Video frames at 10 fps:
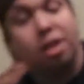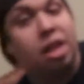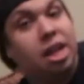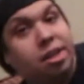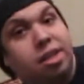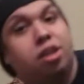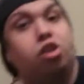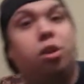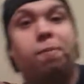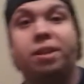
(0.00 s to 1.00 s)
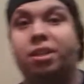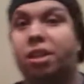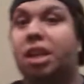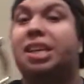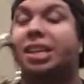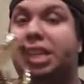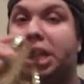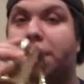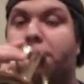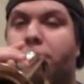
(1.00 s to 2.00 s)
This is a trumpet
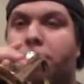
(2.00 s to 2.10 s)
C.